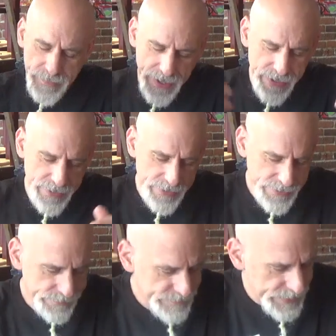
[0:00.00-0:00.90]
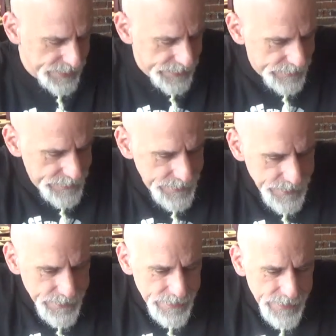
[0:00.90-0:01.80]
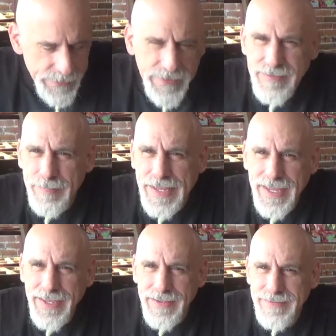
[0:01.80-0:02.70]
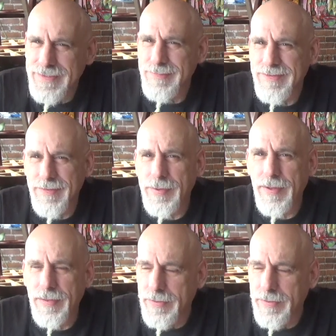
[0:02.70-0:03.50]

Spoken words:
man. I'm telling you. To me, it seems simple.